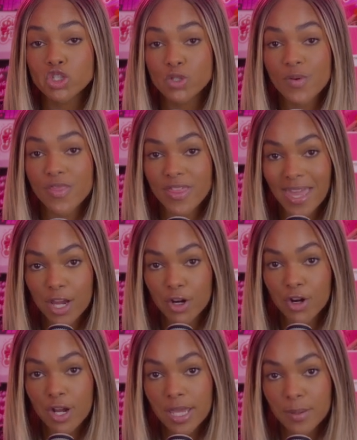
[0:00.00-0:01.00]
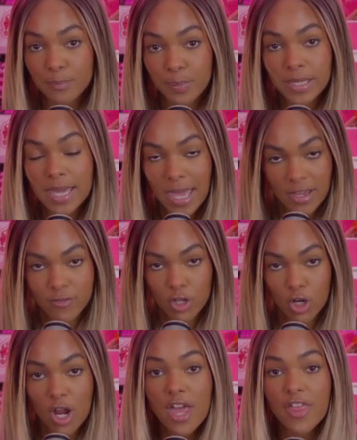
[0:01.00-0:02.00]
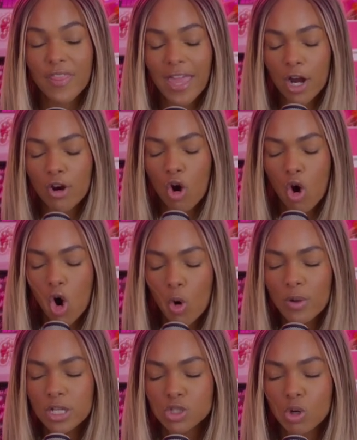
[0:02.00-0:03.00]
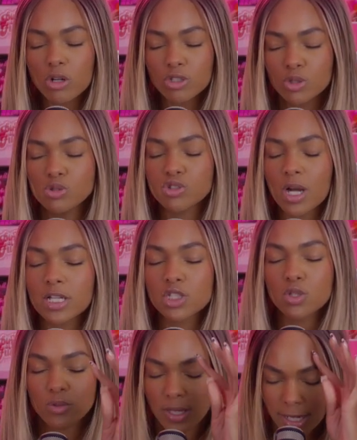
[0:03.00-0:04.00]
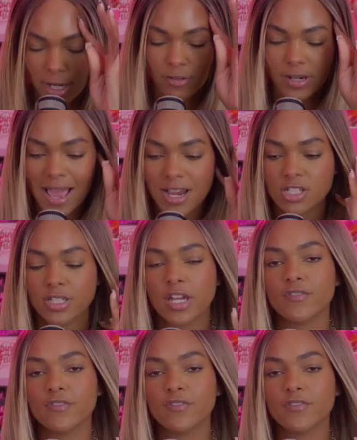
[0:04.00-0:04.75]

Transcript: to their behavior. They are always going to try to get a reaction